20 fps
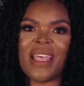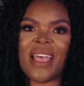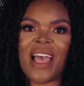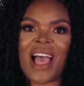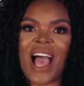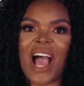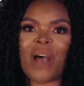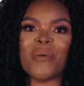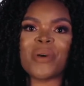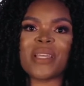
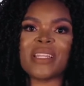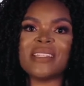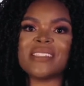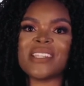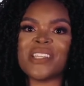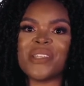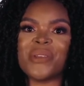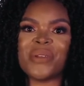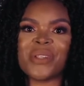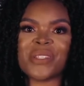I will
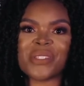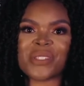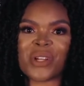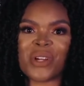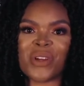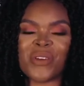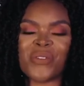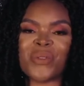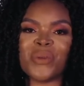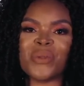continue to
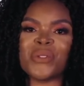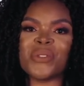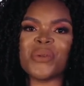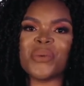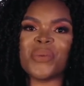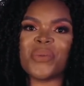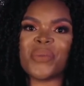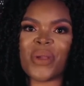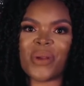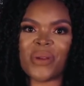serve through
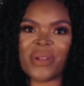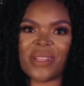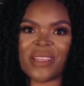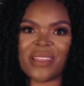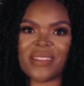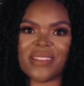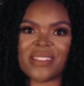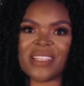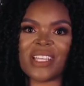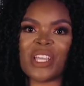June
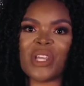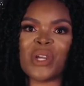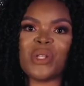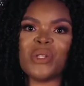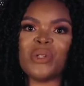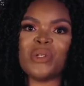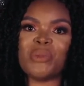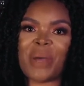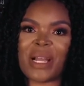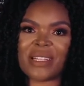30th to
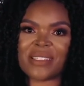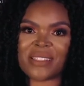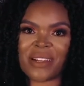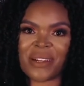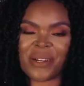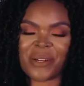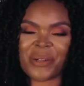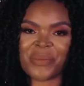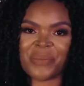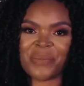conclude my
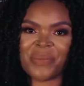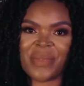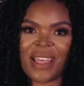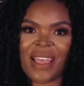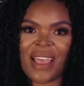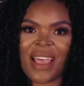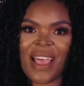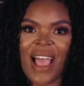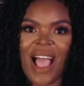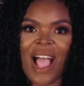term.
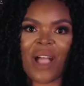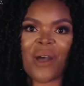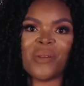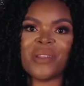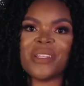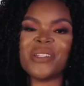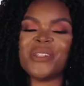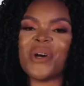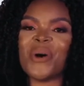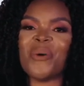I
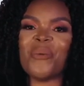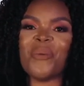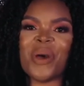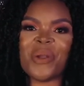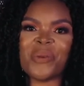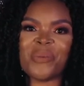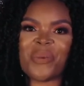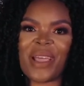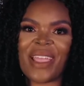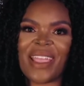only know
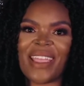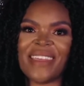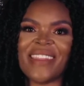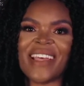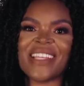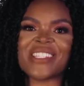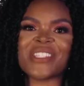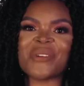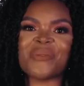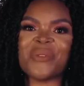one way, and
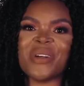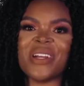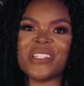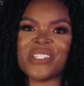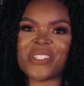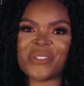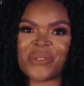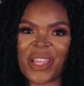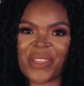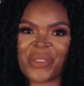that's to
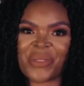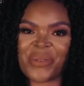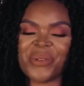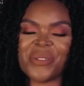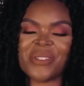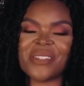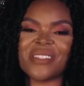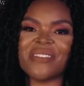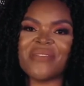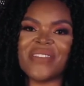run straight
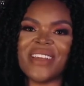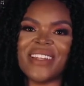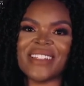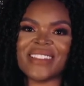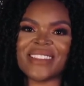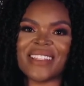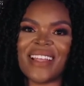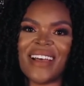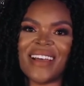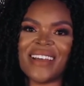through to the
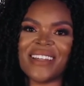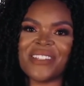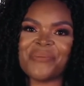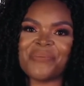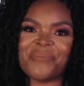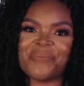finish line.